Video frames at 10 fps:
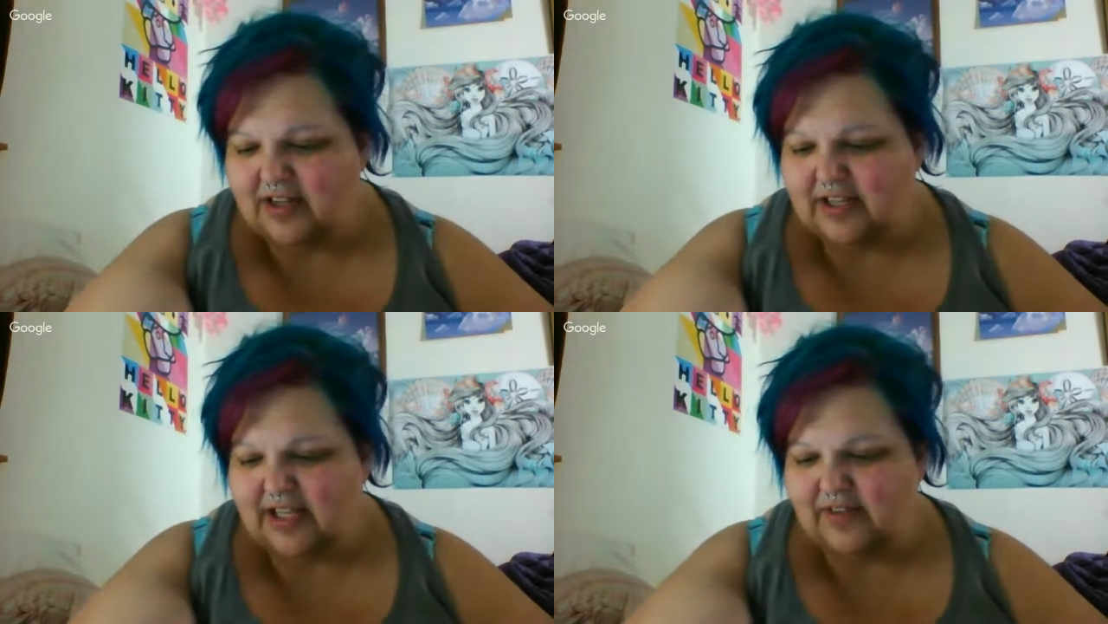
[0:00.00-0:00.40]

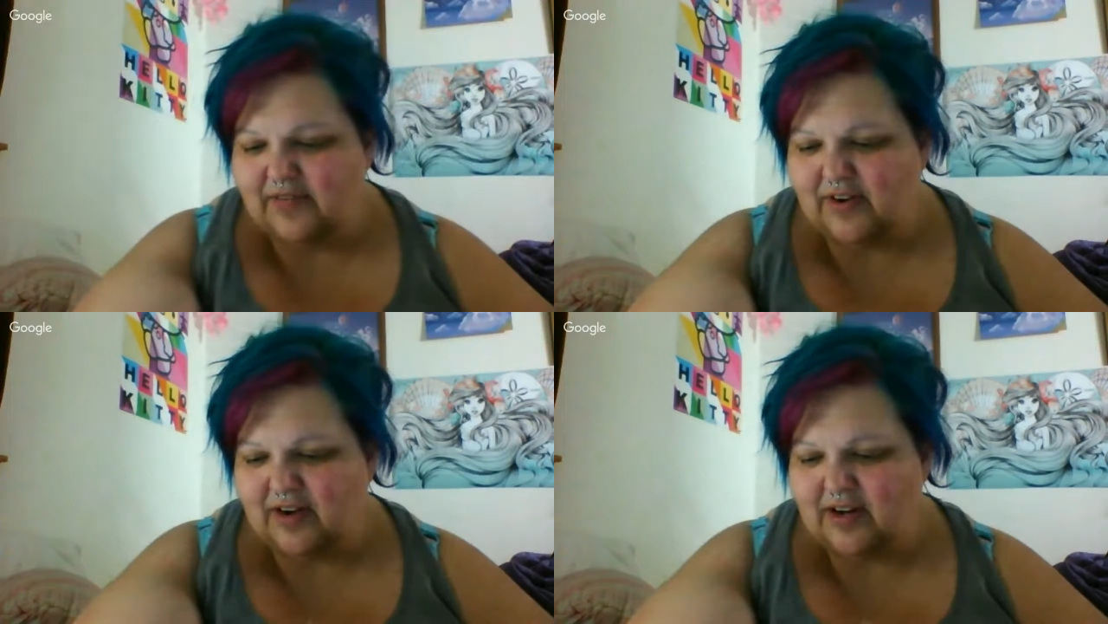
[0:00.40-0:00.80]

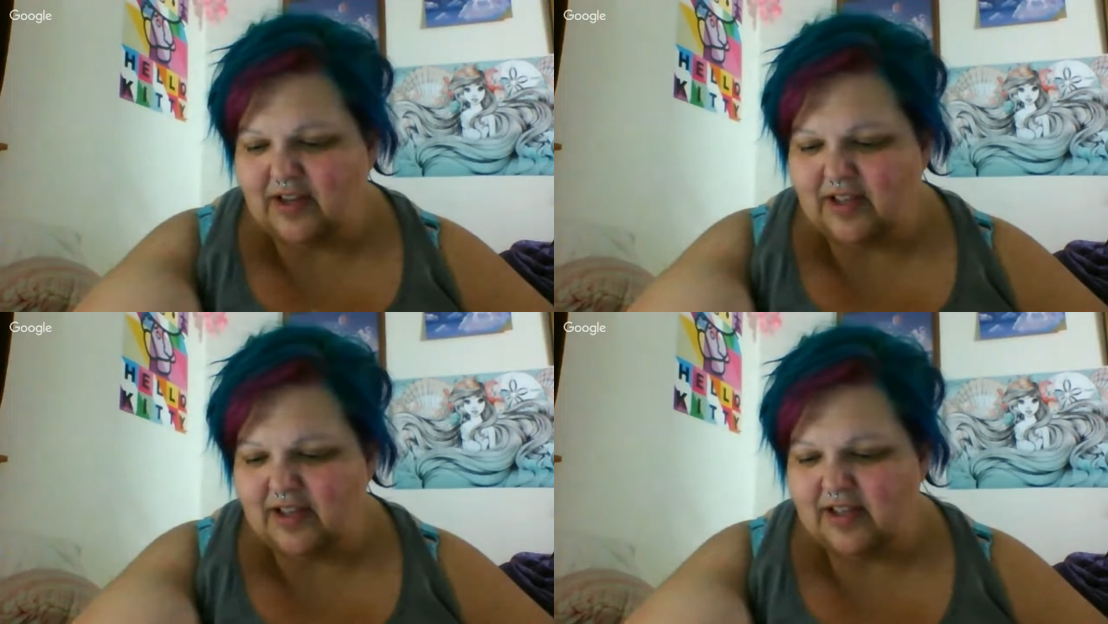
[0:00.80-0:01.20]
Kefir?
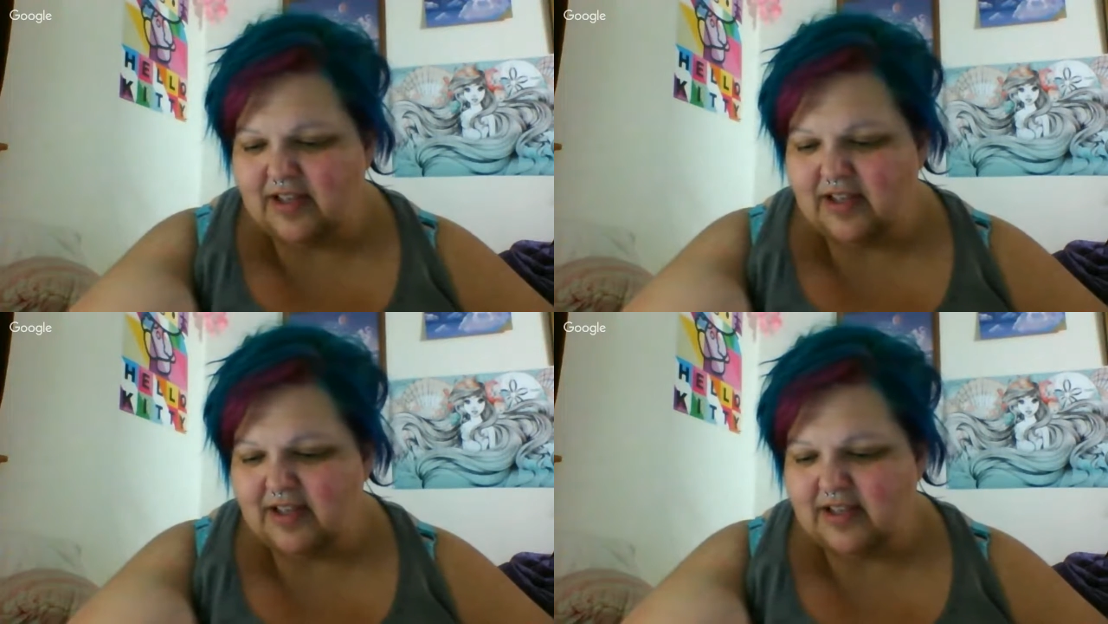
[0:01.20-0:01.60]

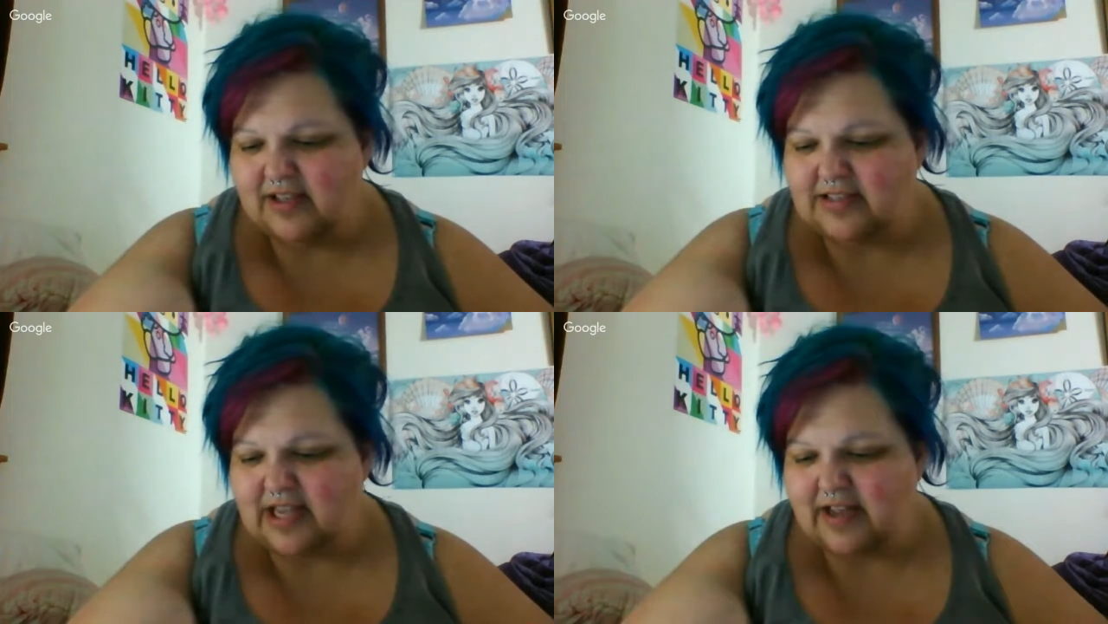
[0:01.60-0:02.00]

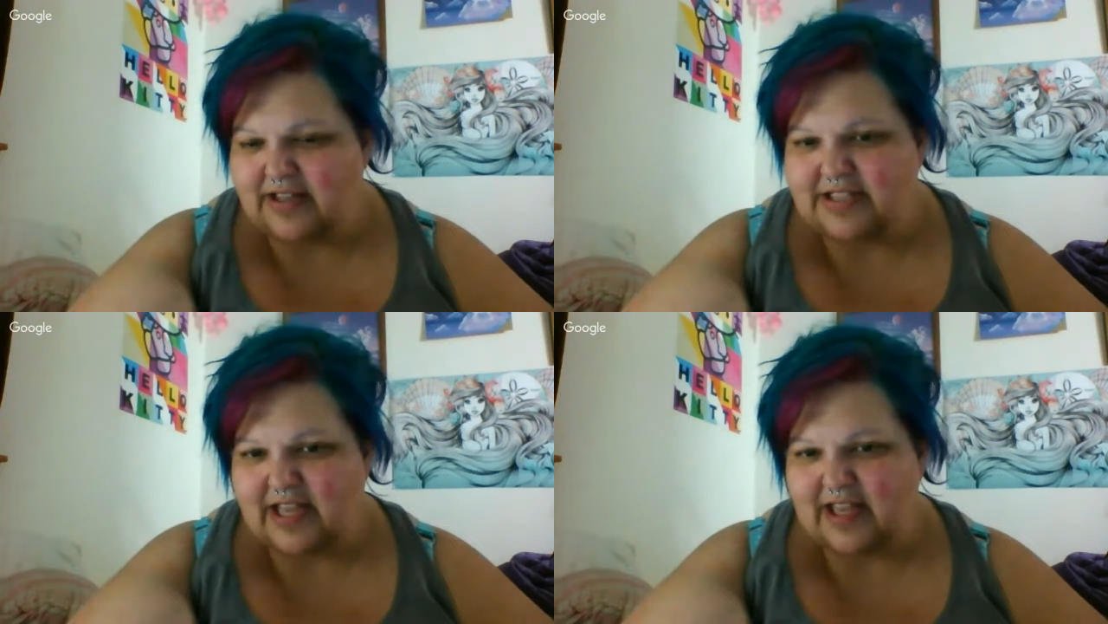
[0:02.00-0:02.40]
Is that how you
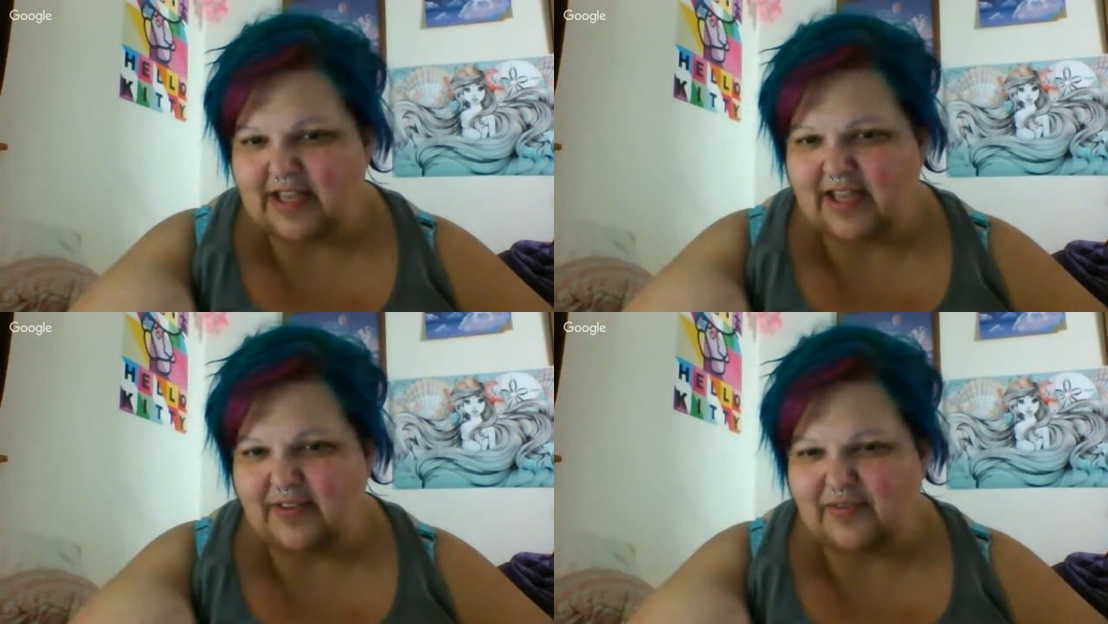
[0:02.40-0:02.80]
say it? Kefir?